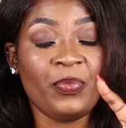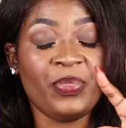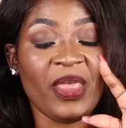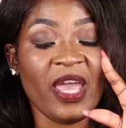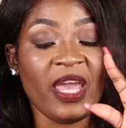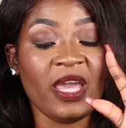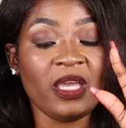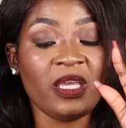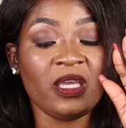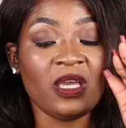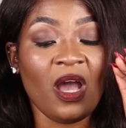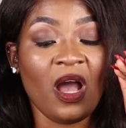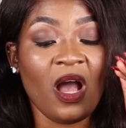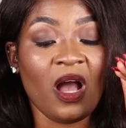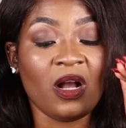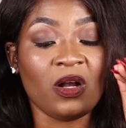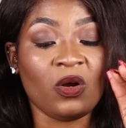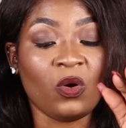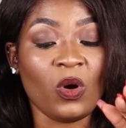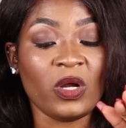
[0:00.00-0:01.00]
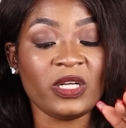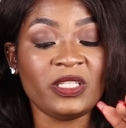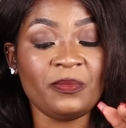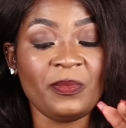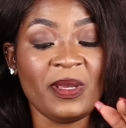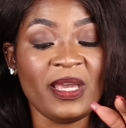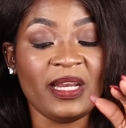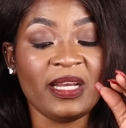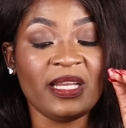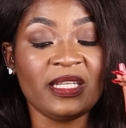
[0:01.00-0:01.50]
They uh, got
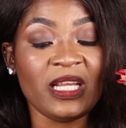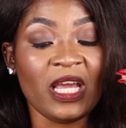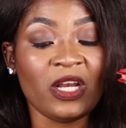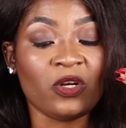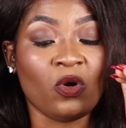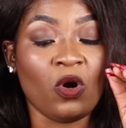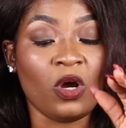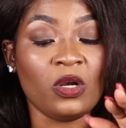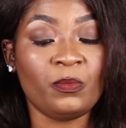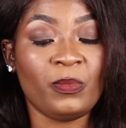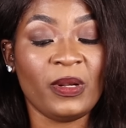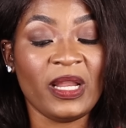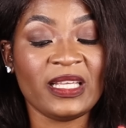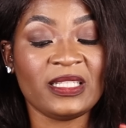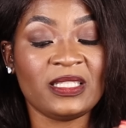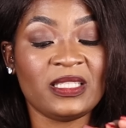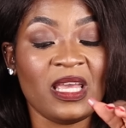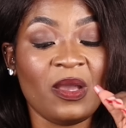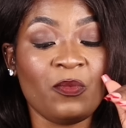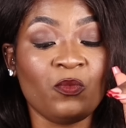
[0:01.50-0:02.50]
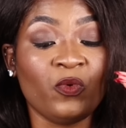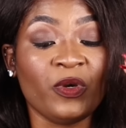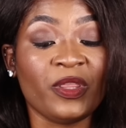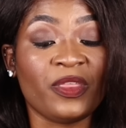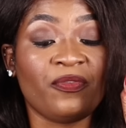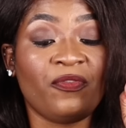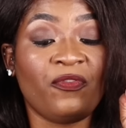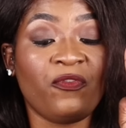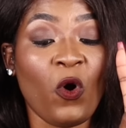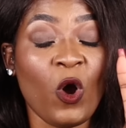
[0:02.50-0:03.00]
married and God blessed them
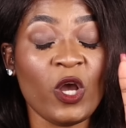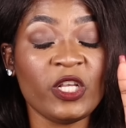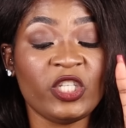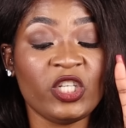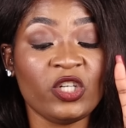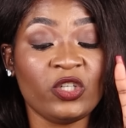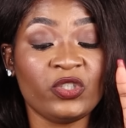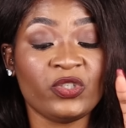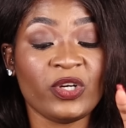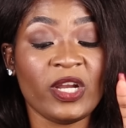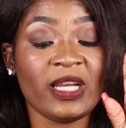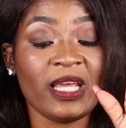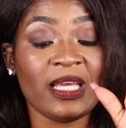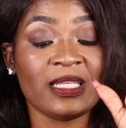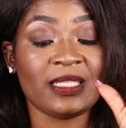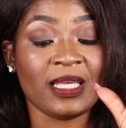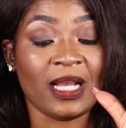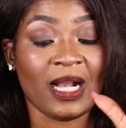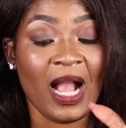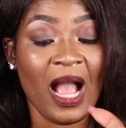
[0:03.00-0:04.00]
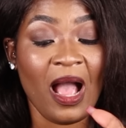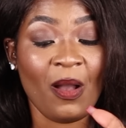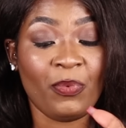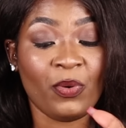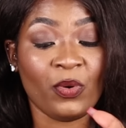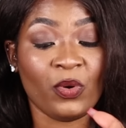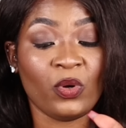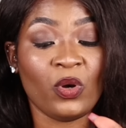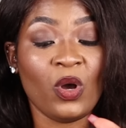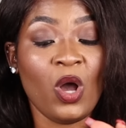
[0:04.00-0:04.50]
with four children as a
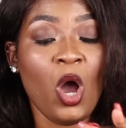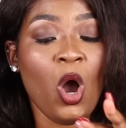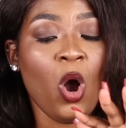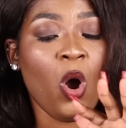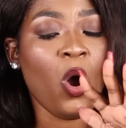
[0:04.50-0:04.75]
couple.